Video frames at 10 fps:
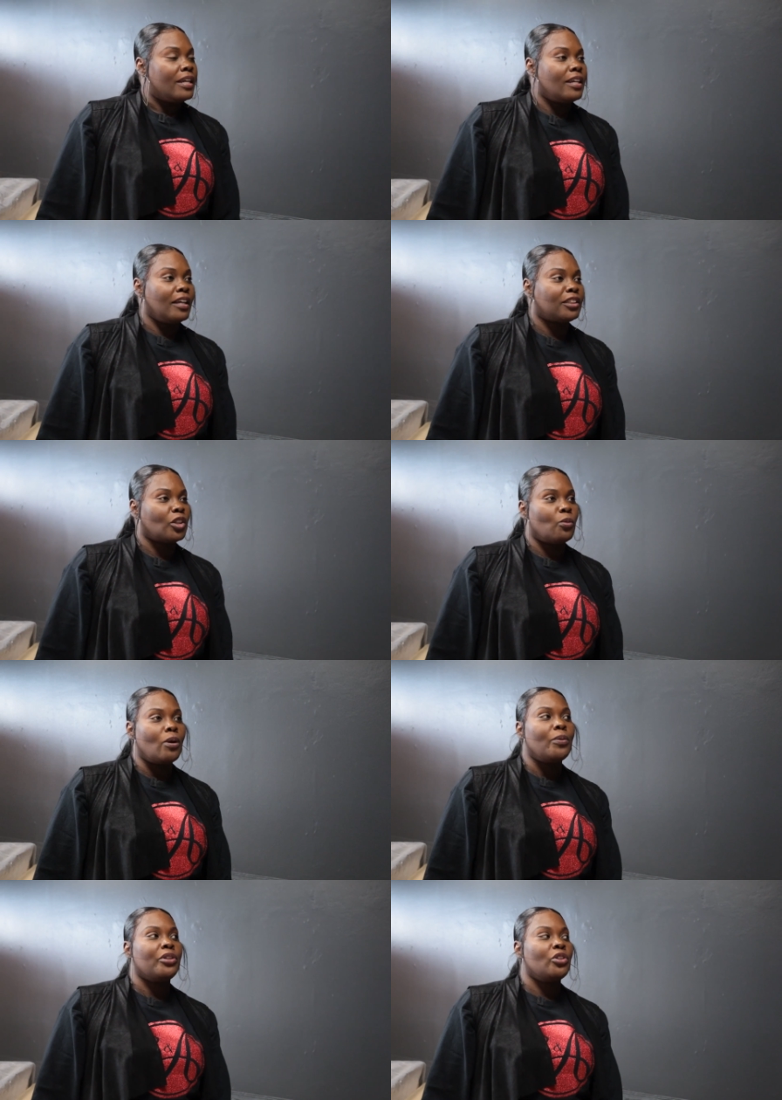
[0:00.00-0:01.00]
Yeah, so
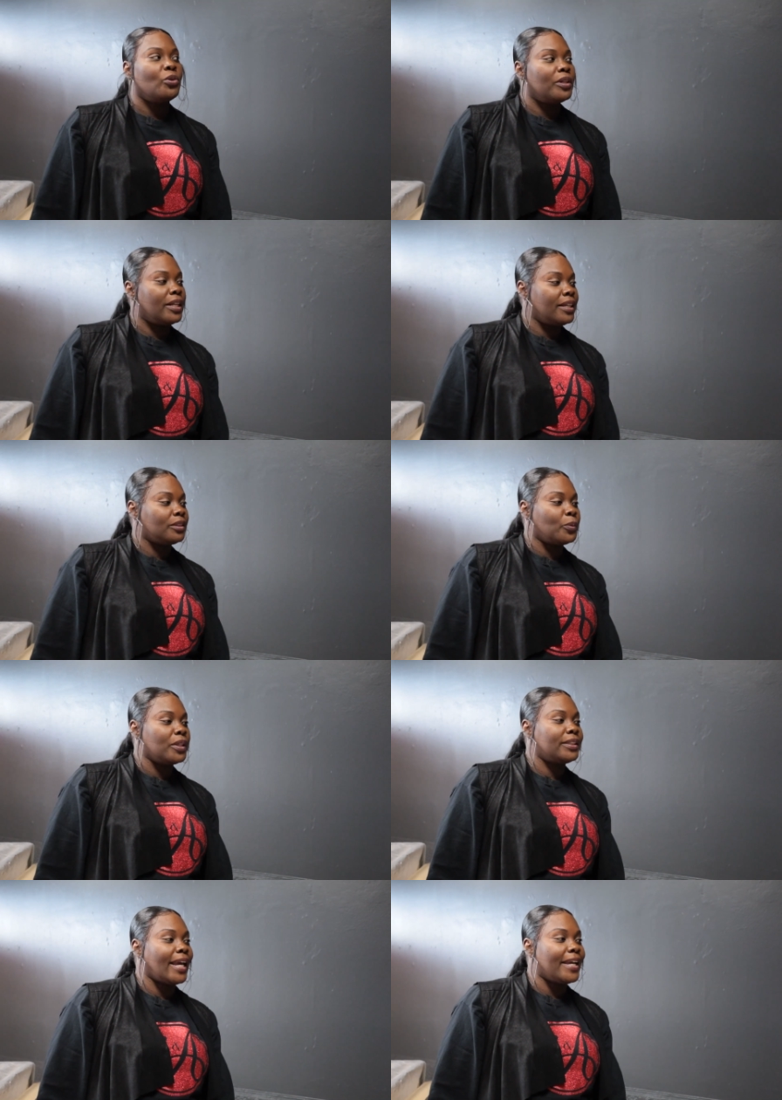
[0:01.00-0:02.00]
what we're doing is
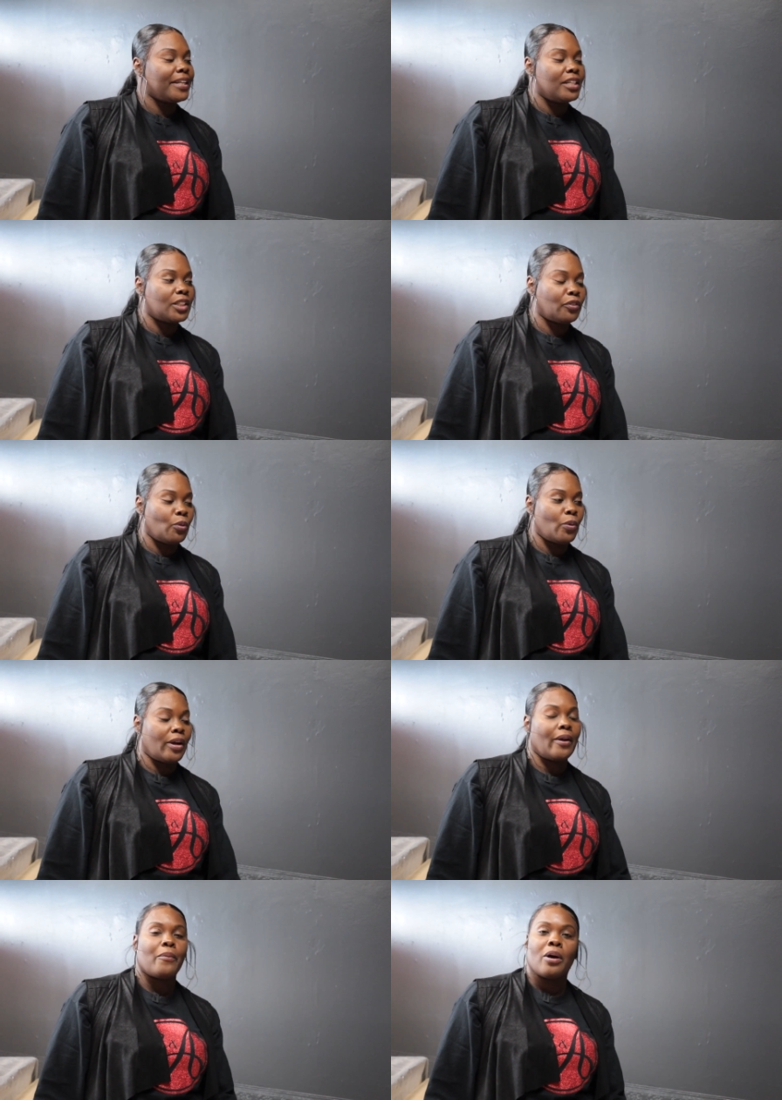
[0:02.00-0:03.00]
we're taking this from
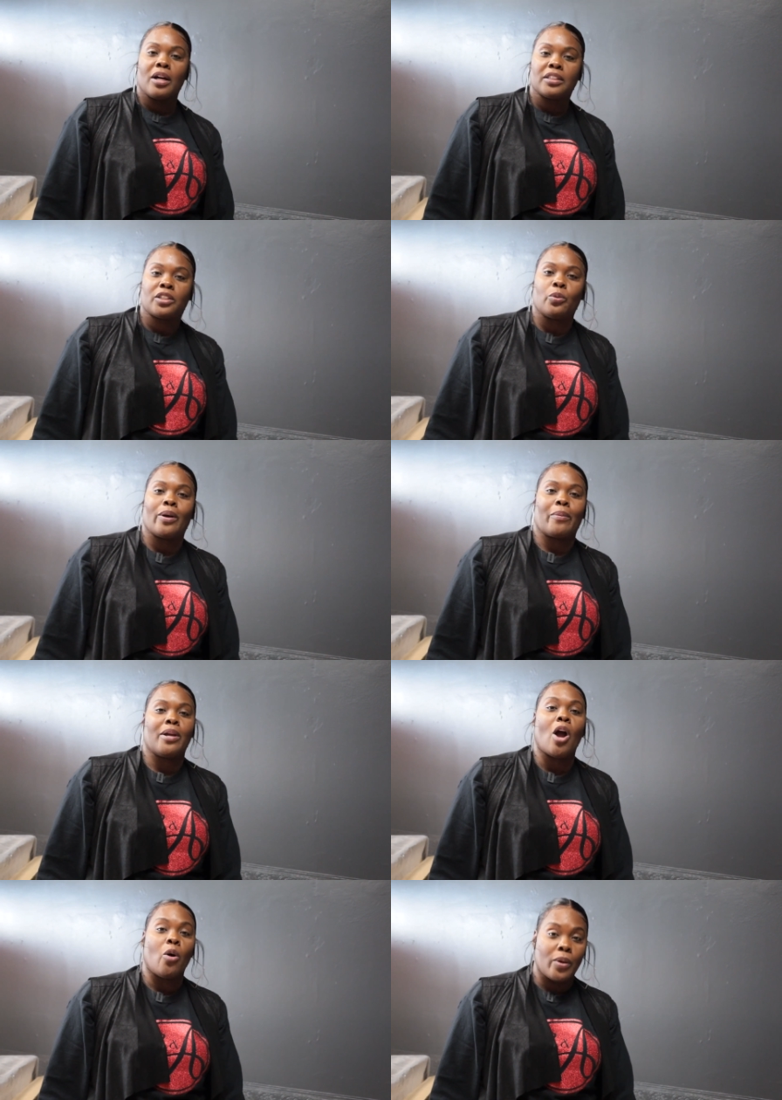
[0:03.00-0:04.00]
where it was to where
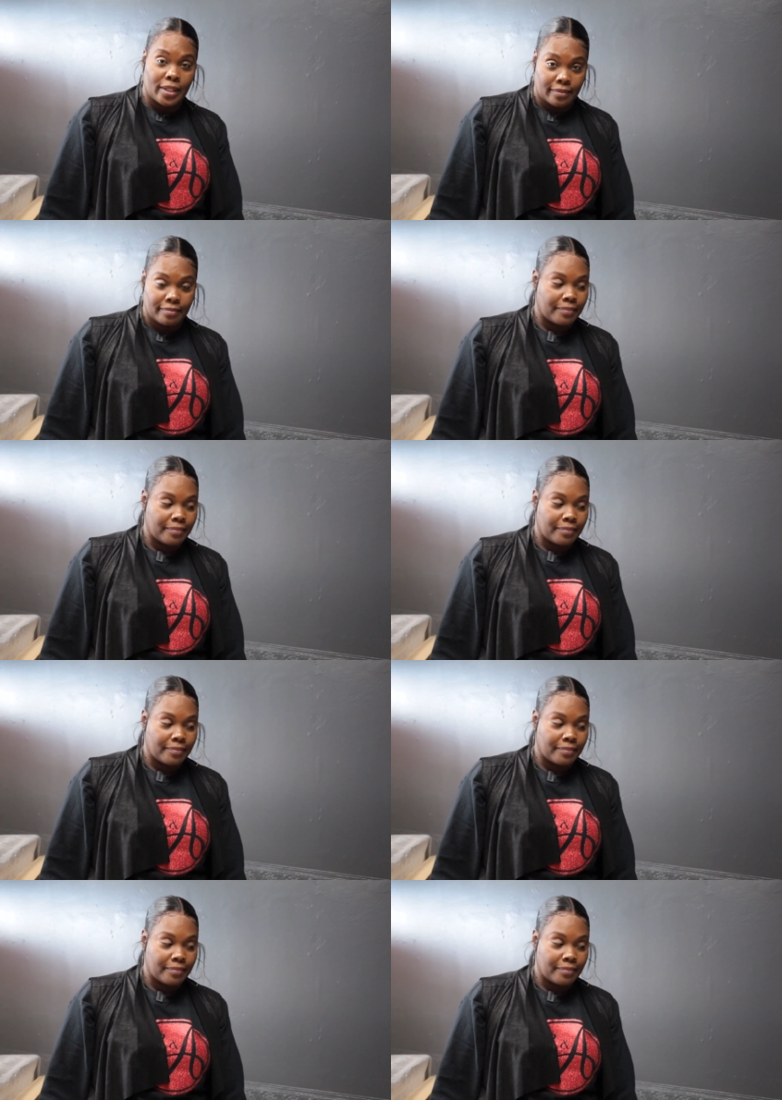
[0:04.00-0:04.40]
we're going.